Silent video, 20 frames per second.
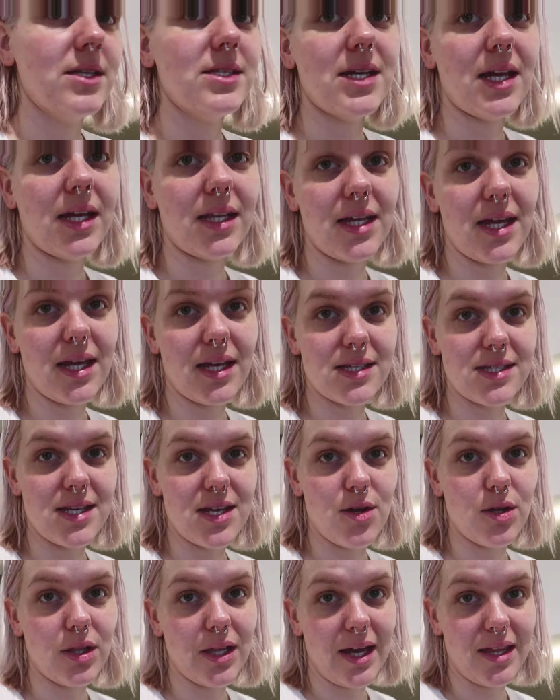The technique is that
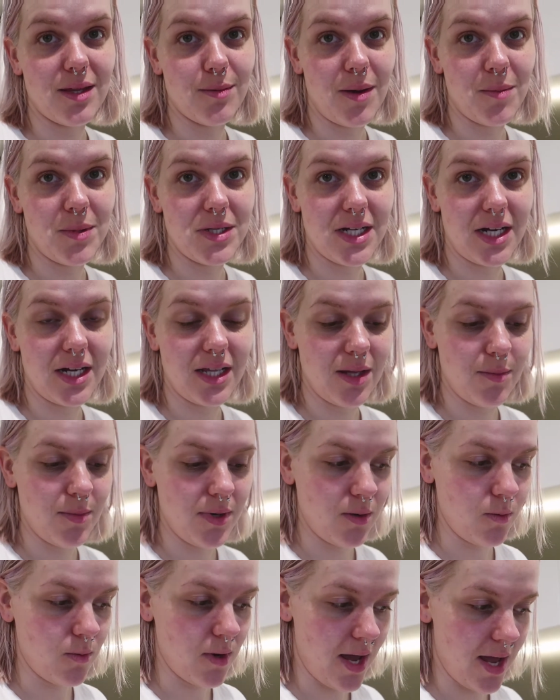you lay the baby down in their
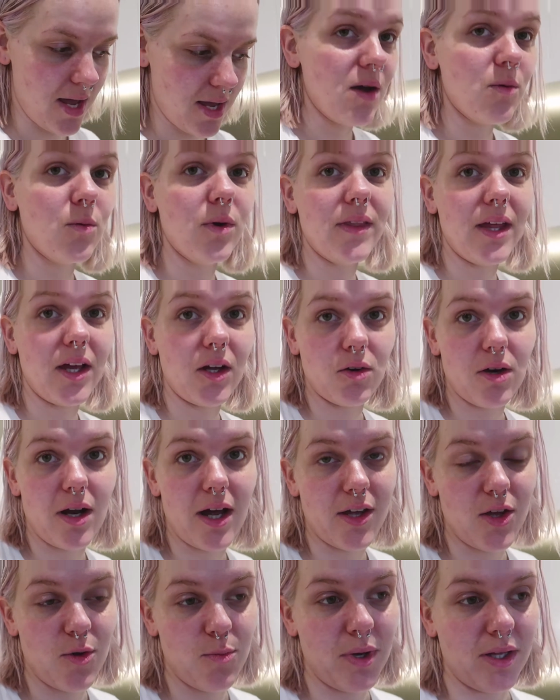bed awake, and when they
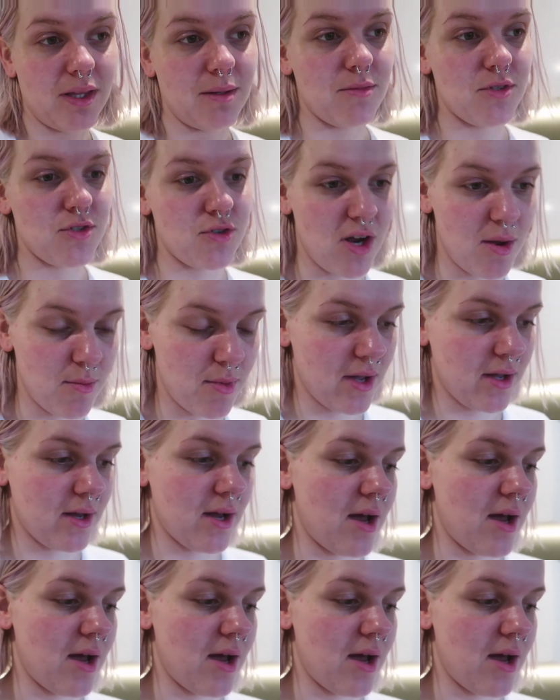cry you pick them straight back